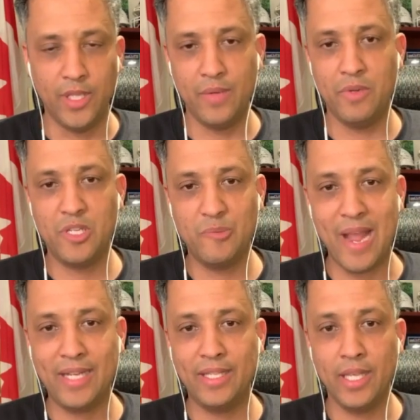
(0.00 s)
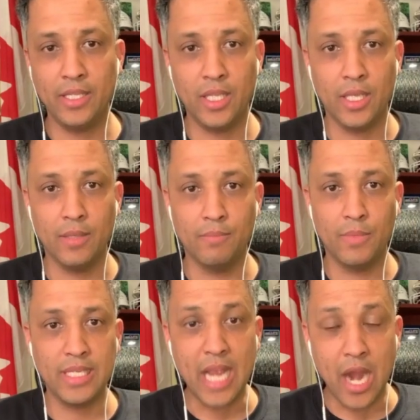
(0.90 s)
fully respected
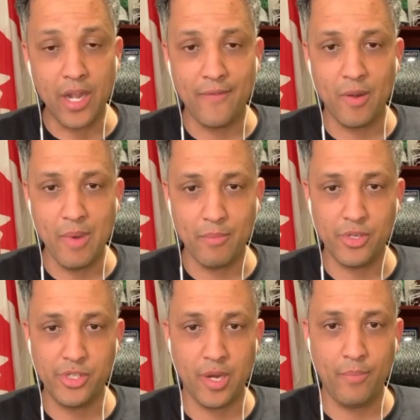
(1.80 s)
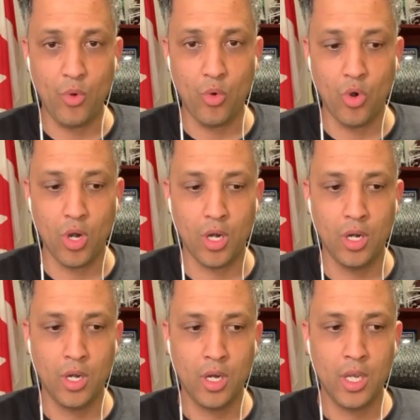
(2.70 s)
the entirety of our membership,
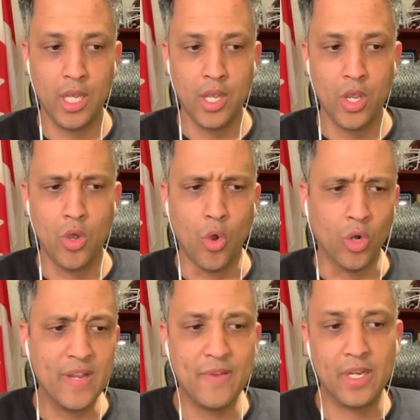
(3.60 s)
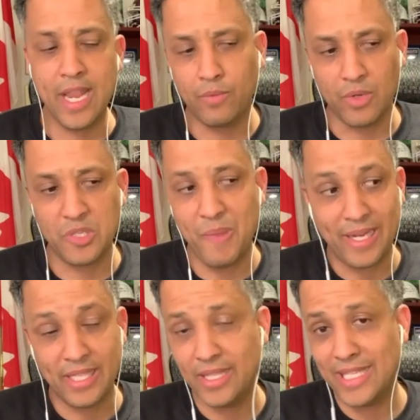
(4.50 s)
or even like
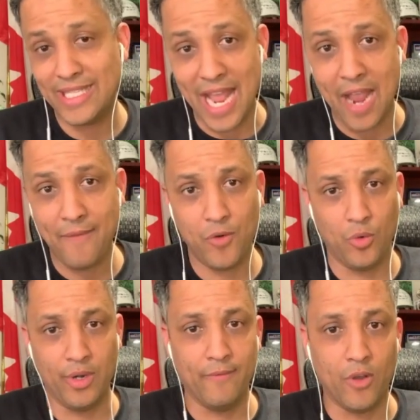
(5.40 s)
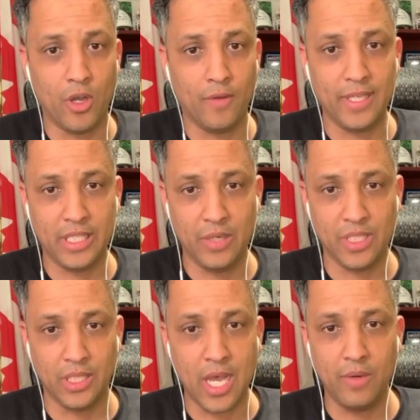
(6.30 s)
respected the staff who were involved. Like,
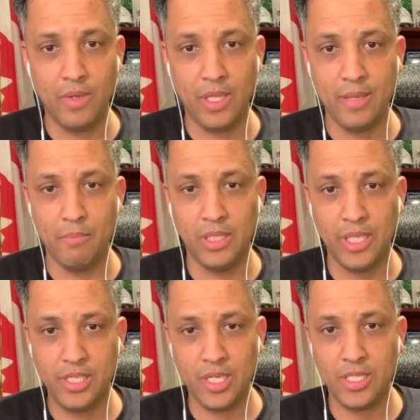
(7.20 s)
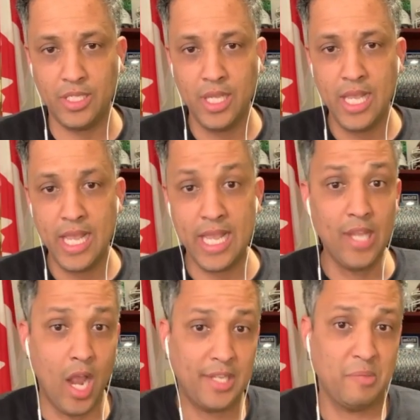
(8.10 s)
there was a lot of really malicious
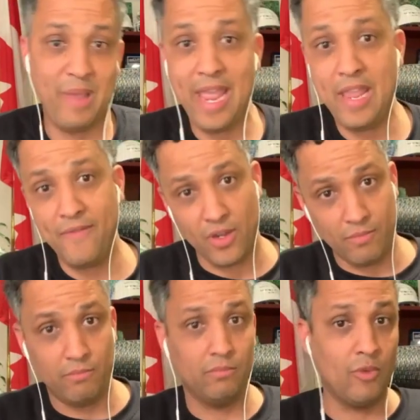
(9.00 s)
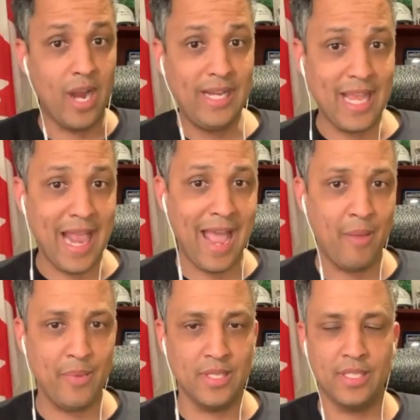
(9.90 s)
and toxic behavior, right, that
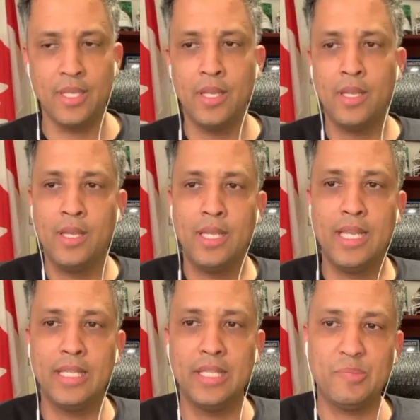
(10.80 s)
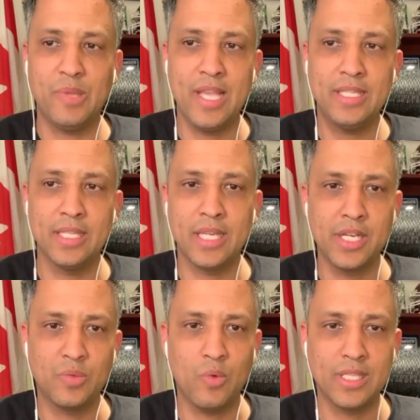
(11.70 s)
happens in these
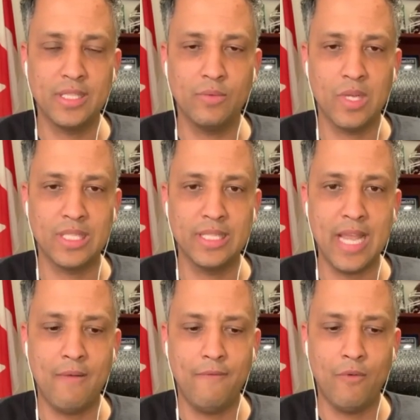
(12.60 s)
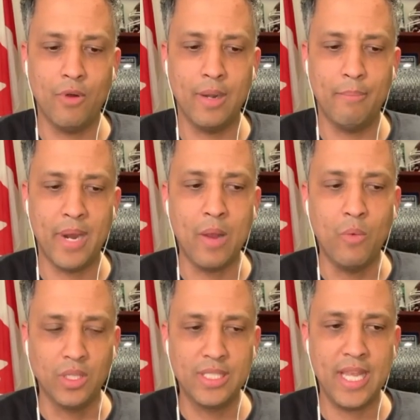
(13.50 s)
places, and I just wasn't down for it.
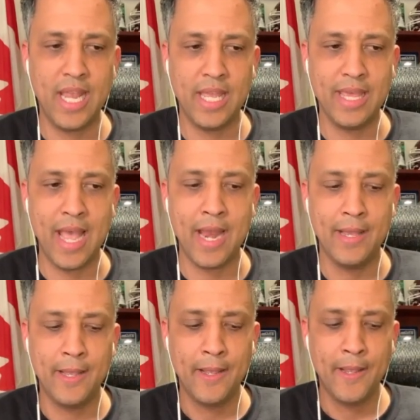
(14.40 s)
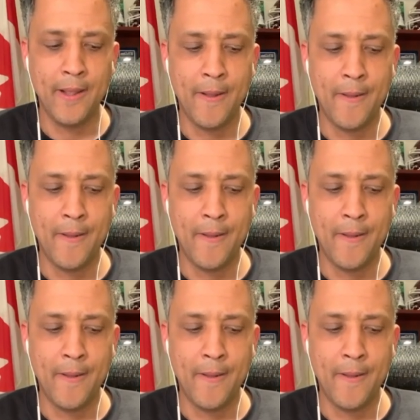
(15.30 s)
But I will say that